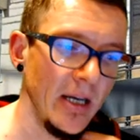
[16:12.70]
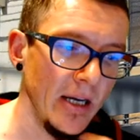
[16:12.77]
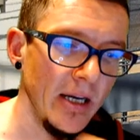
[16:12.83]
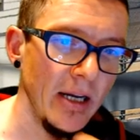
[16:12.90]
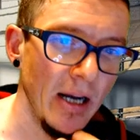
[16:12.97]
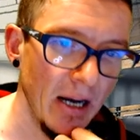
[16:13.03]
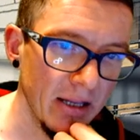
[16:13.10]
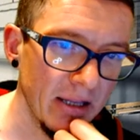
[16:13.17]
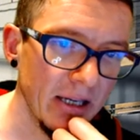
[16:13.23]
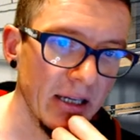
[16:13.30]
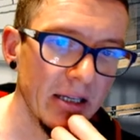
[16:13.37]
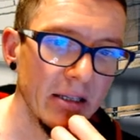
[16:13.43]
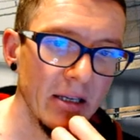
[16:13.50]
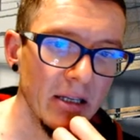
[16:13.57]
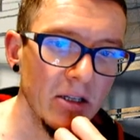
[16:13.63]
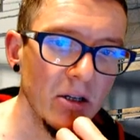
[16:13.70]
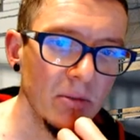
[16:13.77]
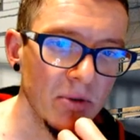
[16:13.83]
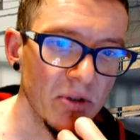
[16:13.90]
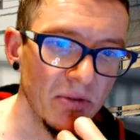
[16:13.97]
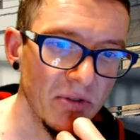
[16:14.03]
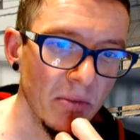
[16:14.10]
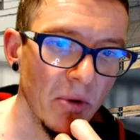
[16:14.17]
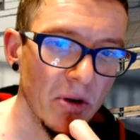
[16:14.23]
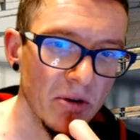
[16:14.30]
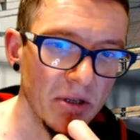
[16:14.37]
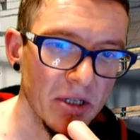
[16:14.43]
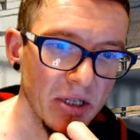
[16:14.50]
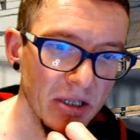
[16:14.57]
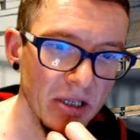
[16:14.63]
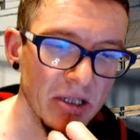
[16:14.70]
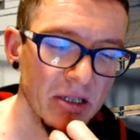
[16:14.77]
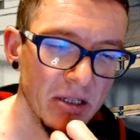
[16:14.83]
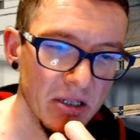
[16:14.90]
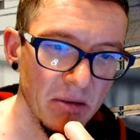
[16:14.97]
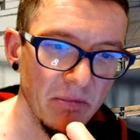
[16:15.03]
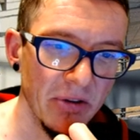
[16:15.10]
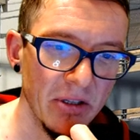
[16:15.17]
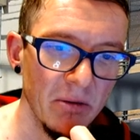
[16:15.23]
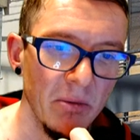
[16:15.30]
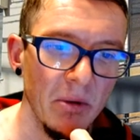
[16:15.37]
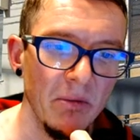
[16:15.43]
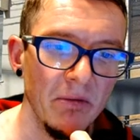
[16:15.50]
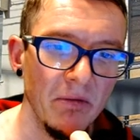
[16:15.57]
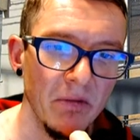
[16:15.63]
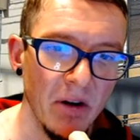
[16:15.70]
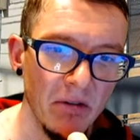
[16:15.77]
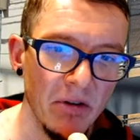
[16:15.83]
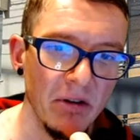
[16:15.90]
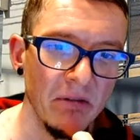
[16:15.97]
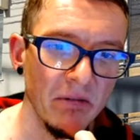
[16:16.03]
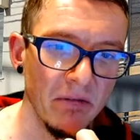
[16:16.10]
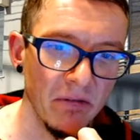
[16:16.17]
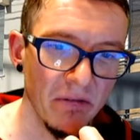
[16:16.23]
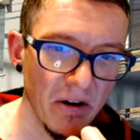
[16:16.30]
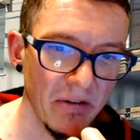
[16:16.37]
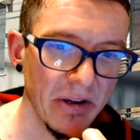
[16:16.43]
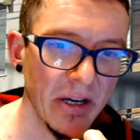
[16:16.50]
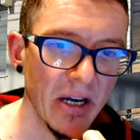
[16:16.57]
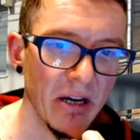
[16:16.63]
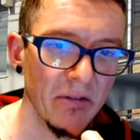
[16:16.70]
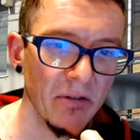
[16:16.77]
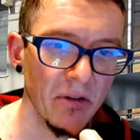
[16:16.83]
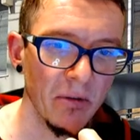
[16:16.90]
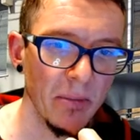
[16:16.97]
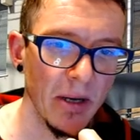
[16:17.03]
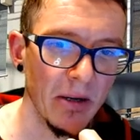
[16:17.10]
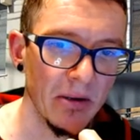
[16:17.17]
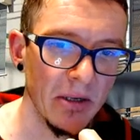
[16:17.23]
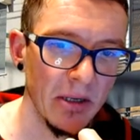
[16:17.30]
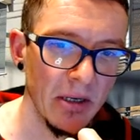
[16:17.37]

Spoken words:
I think in terms of democracy, this is something to be very, very careful about